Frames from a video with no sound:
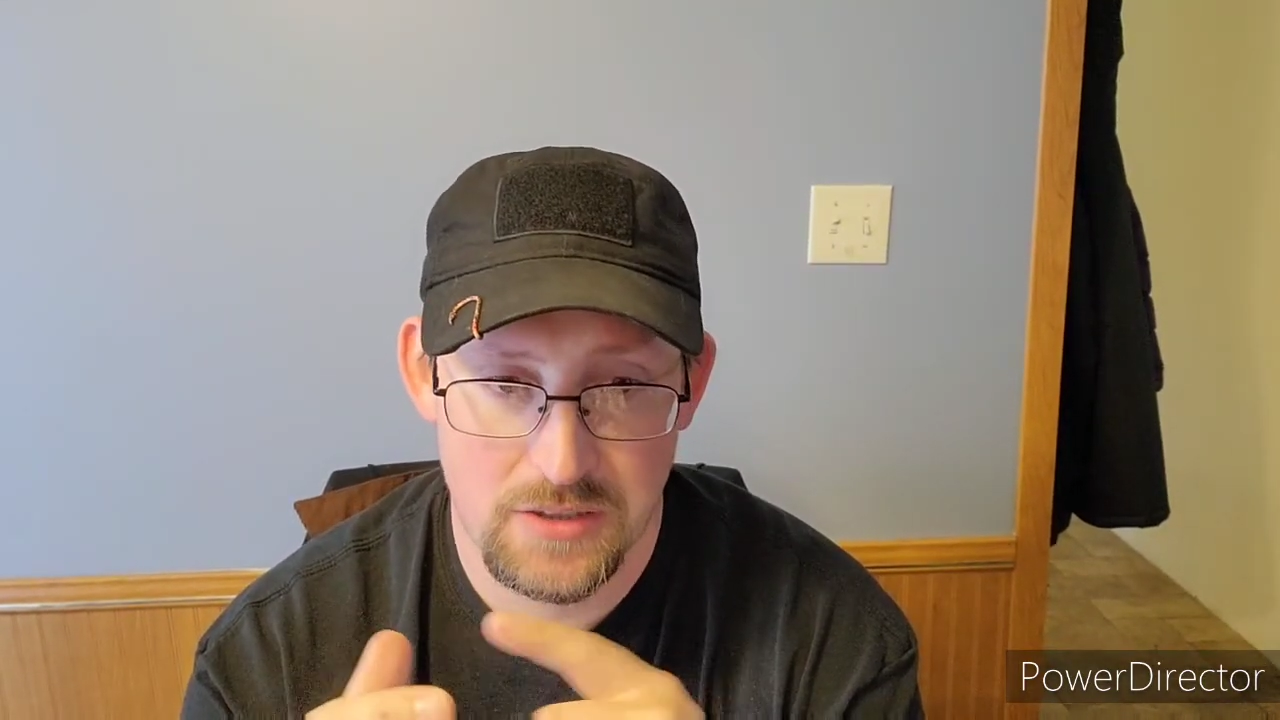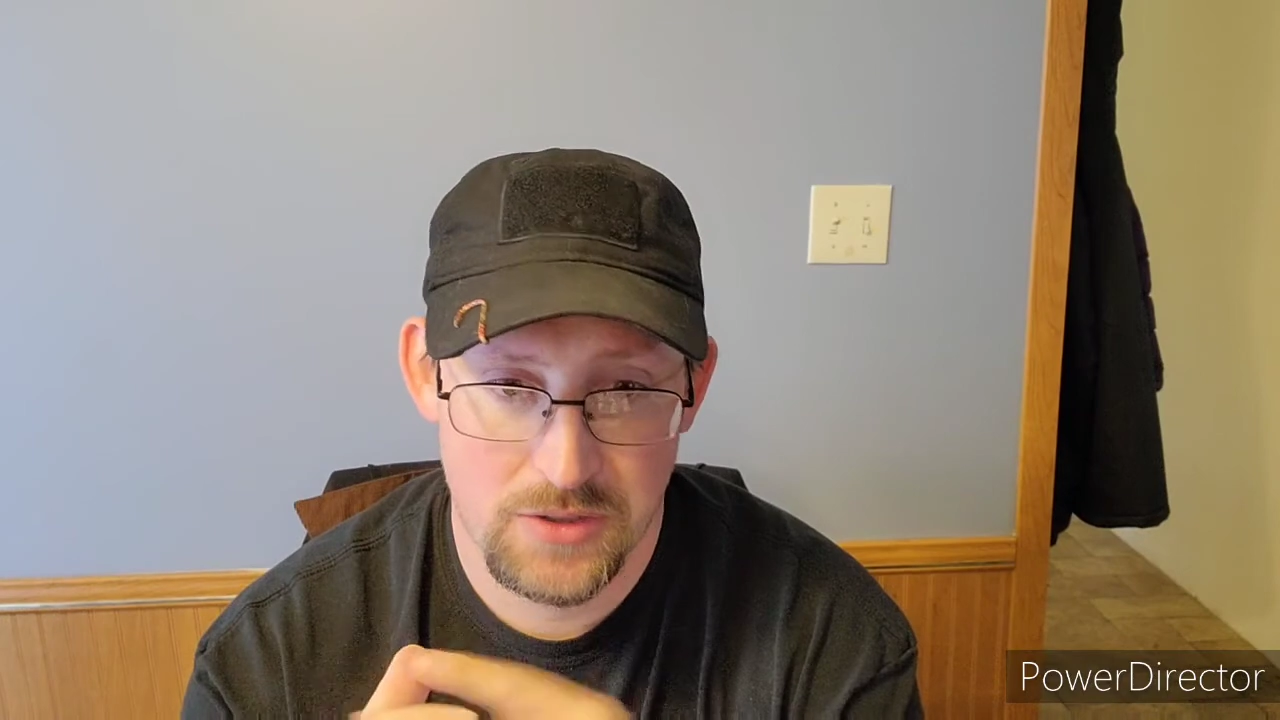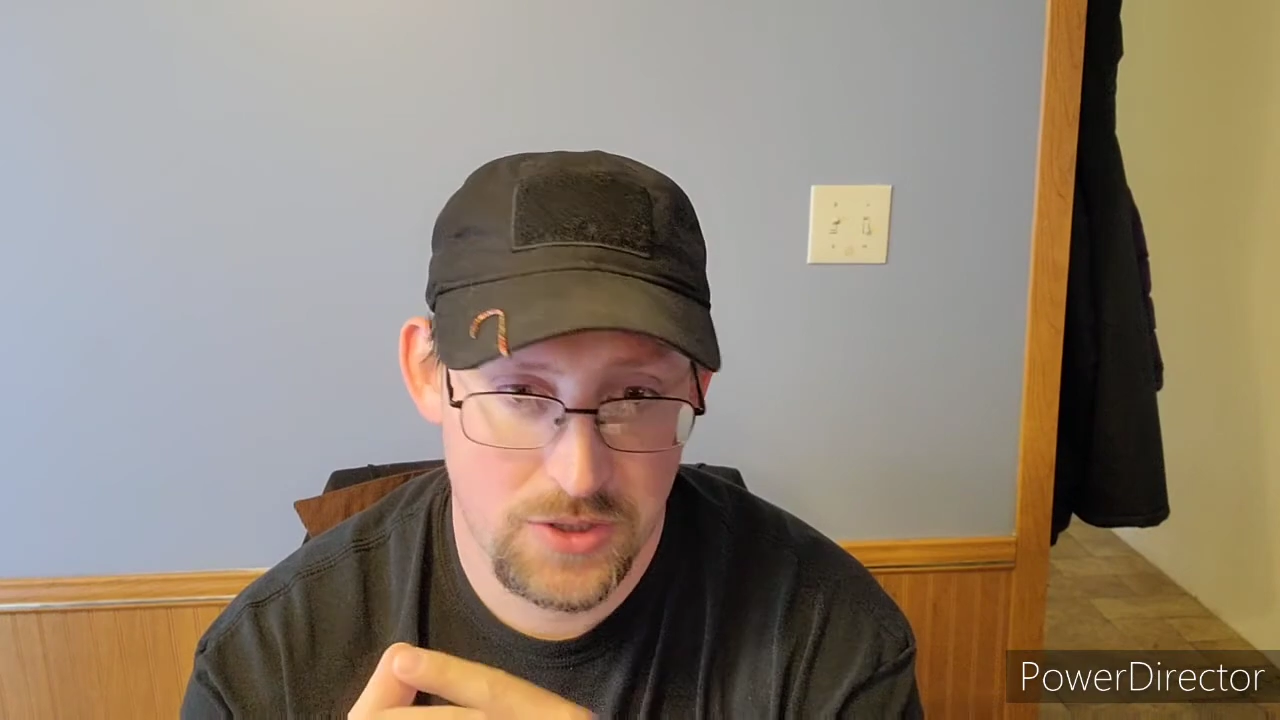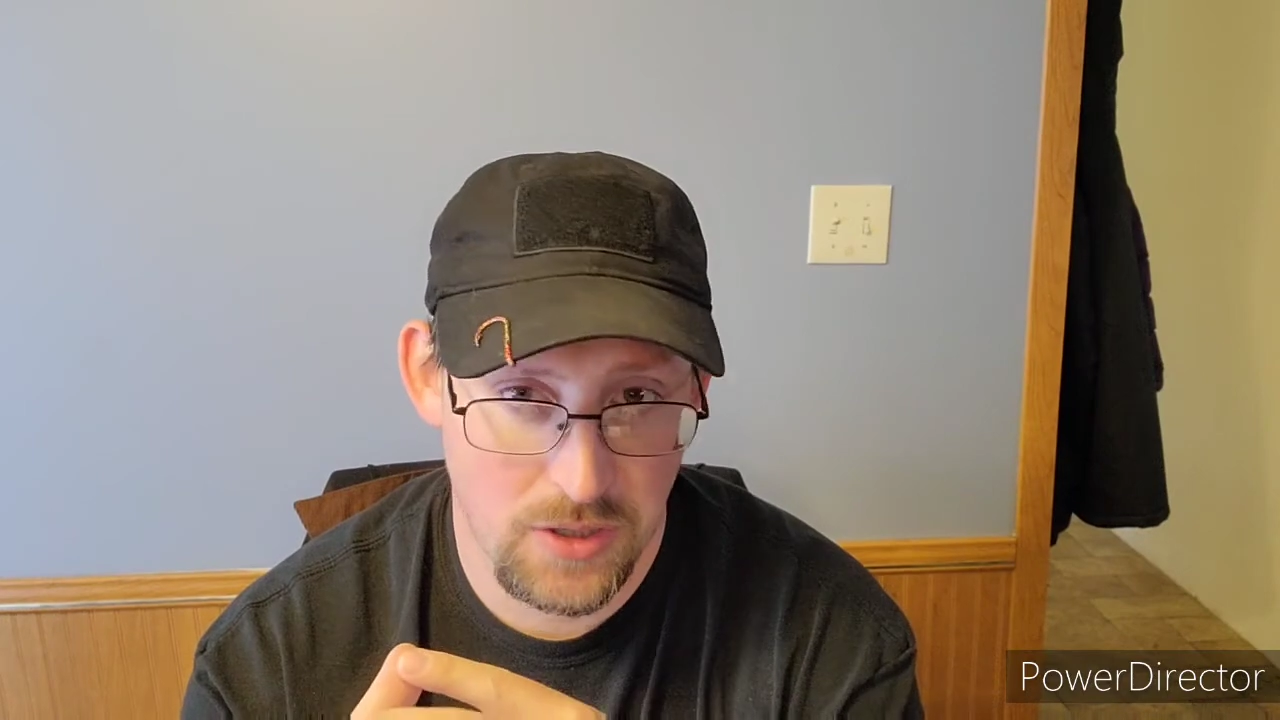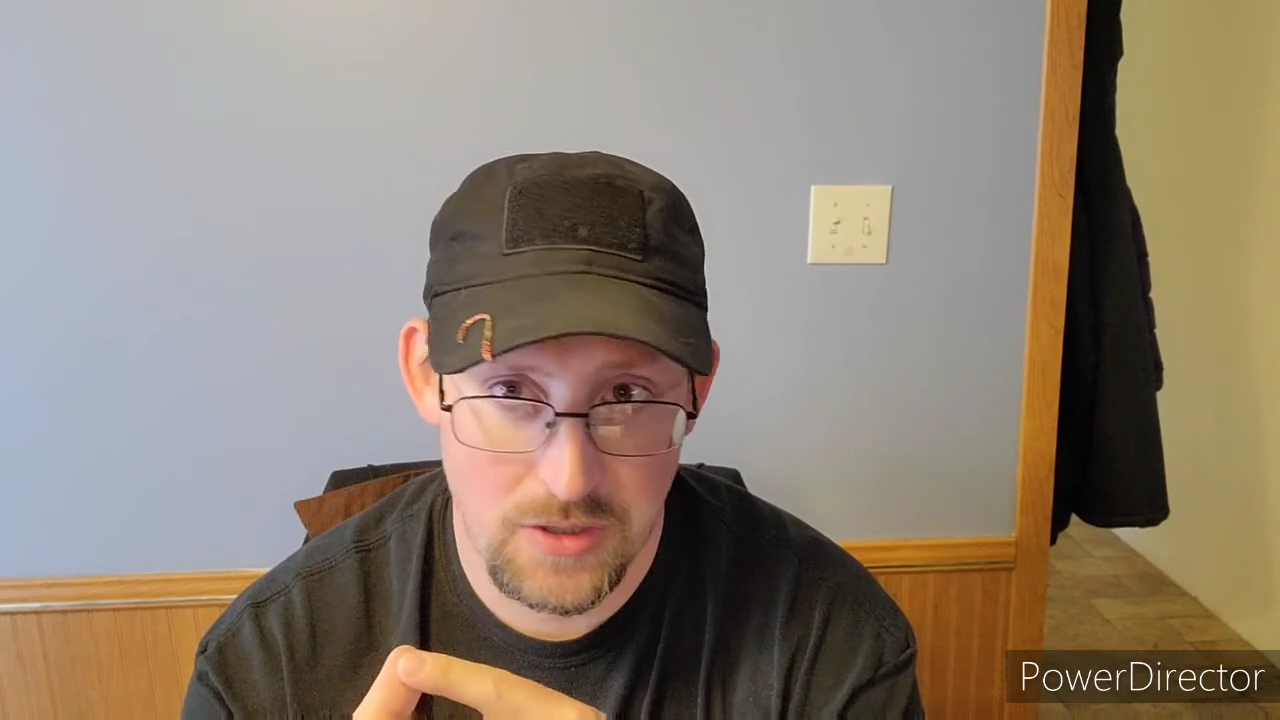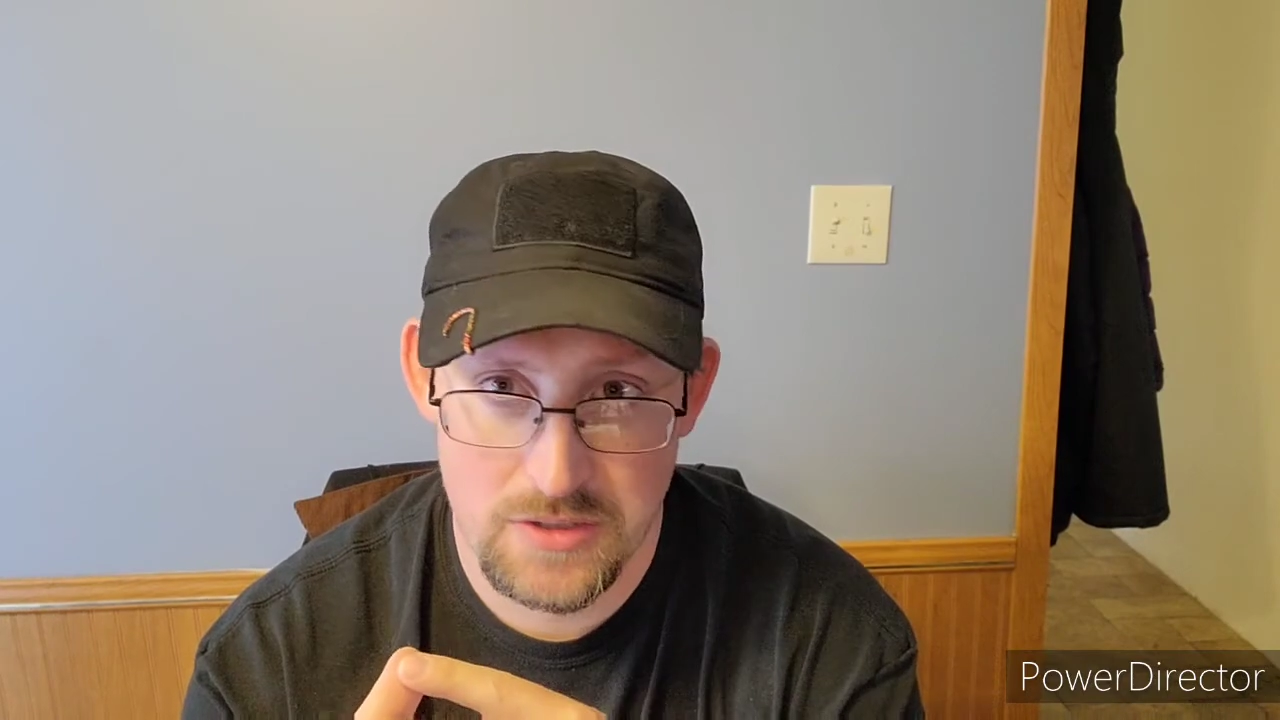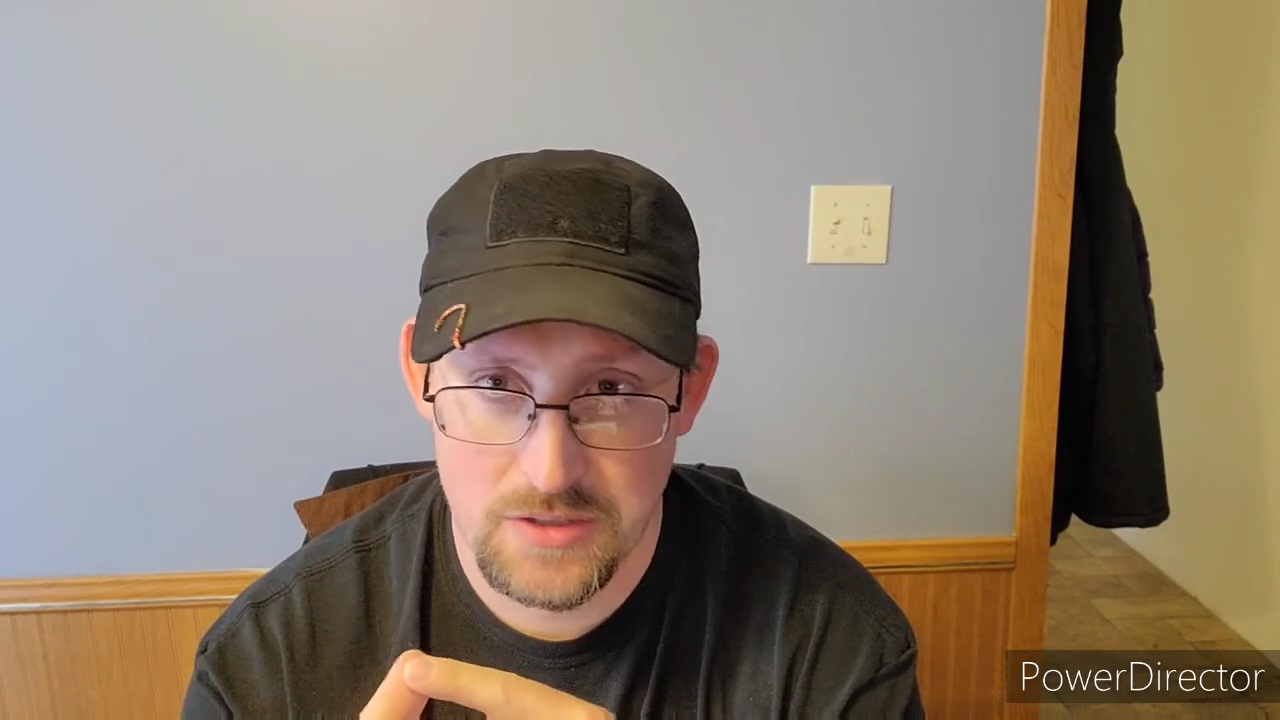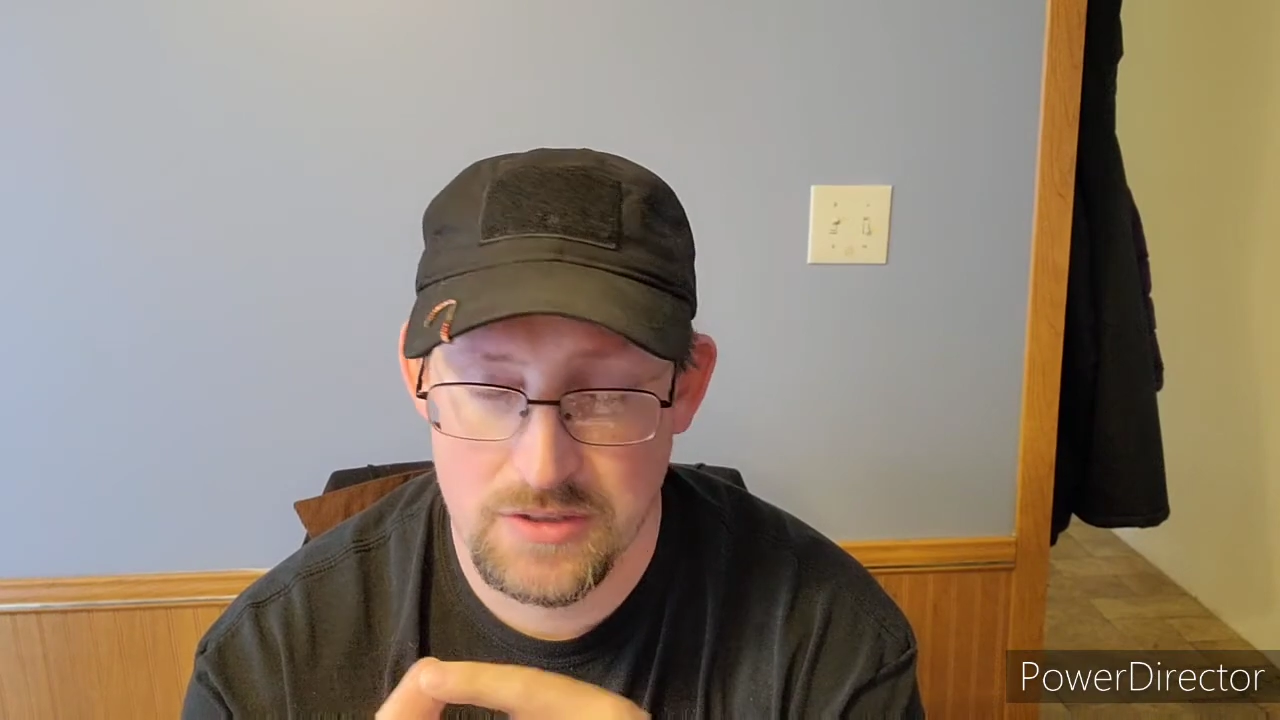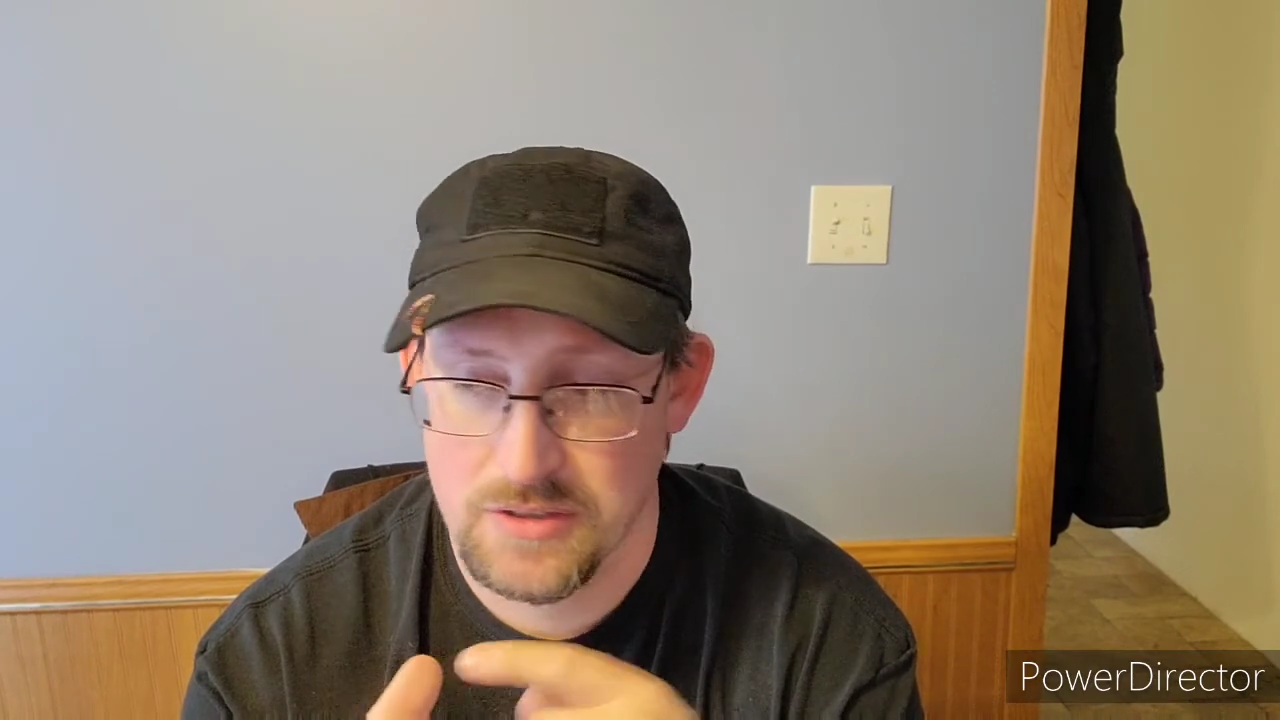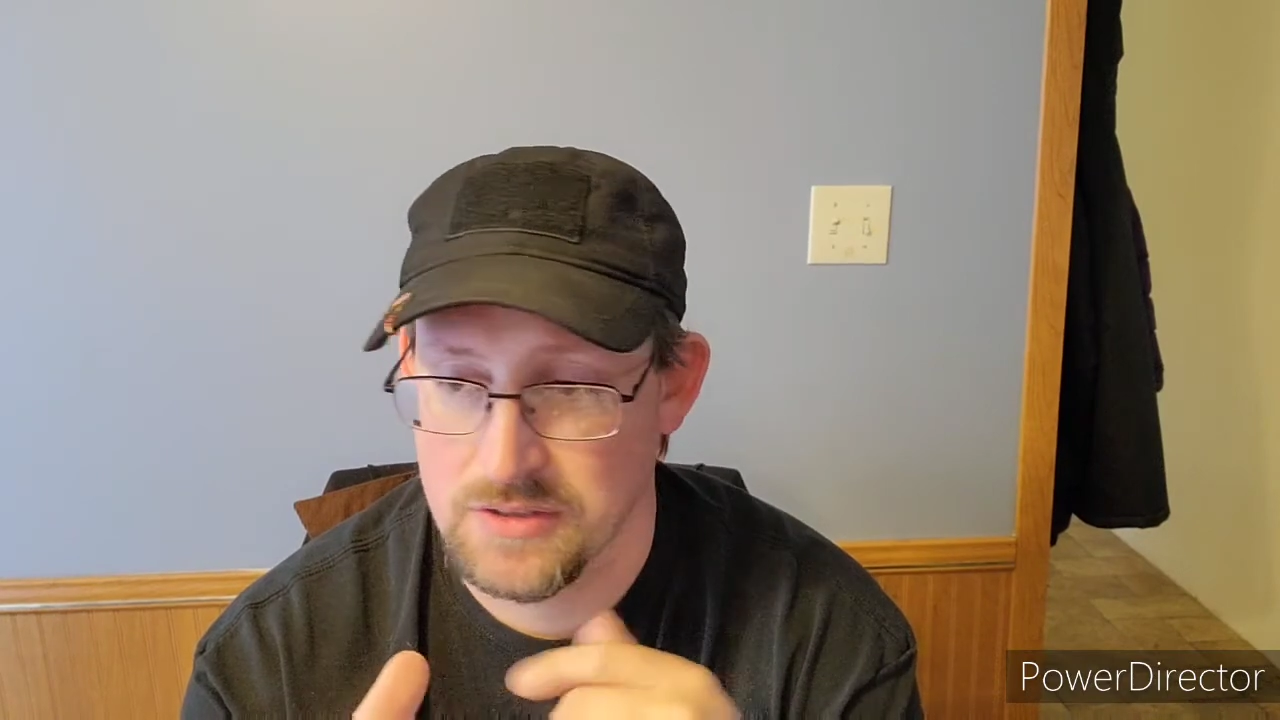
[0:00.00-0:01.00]

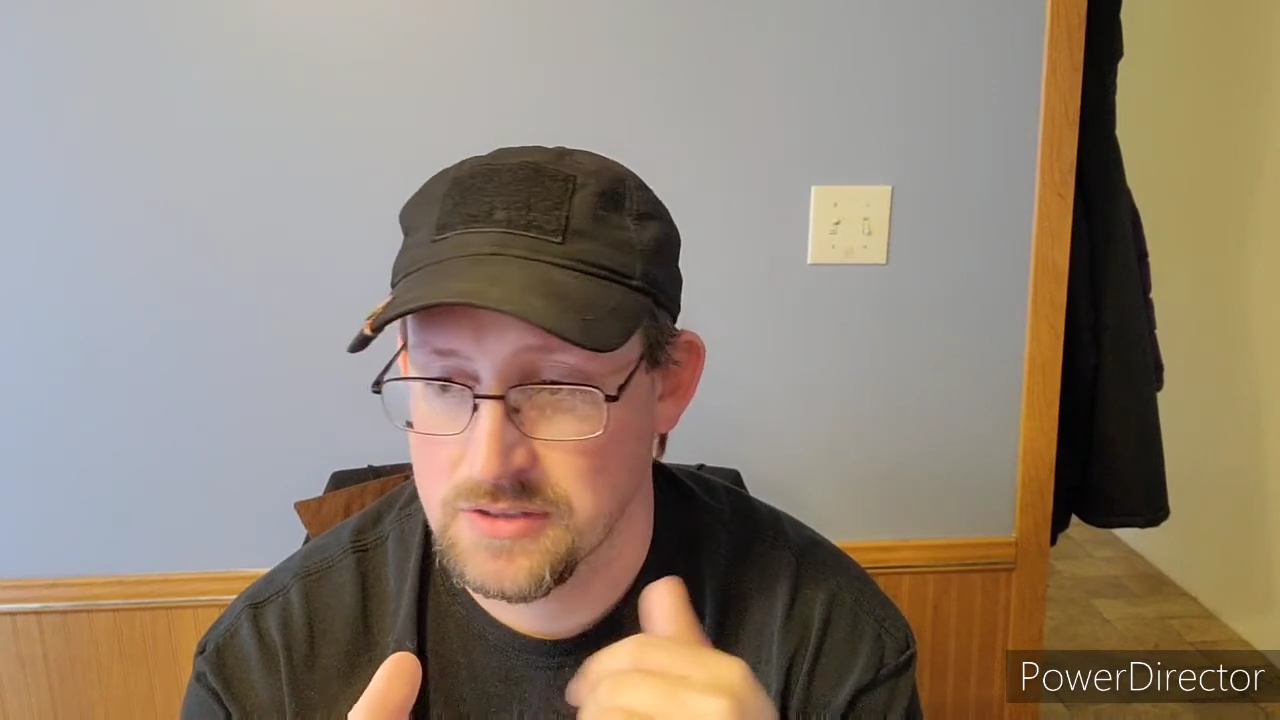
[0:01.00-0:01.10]
charger,